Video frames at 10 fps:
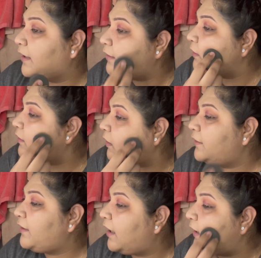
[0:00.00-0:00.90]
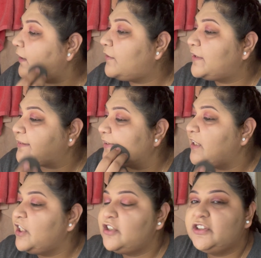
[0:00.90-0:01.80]
then all I hear is,
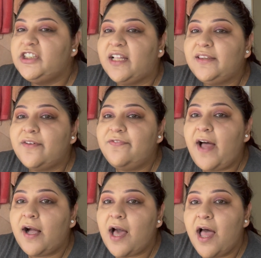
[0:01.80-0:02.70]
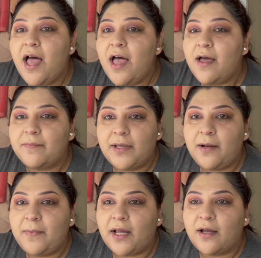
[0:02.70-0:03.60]
shut the fuck up. And
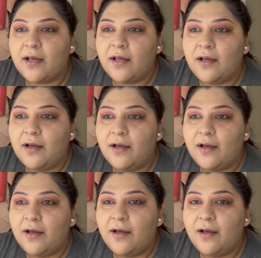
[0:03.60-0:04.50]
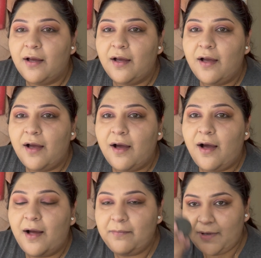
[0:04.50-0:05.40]
I'm like,
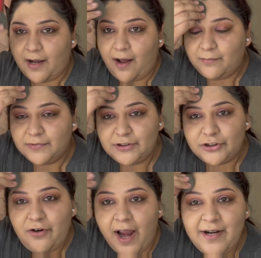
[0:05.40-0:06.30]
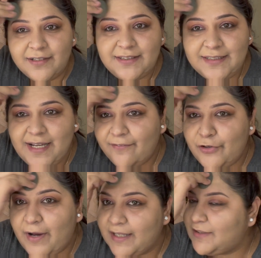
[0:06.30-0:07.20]
I'm just trying to see if
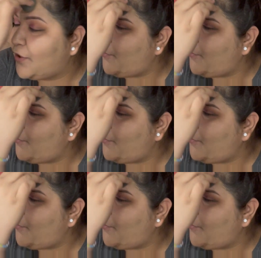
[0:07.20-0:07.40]
you guys are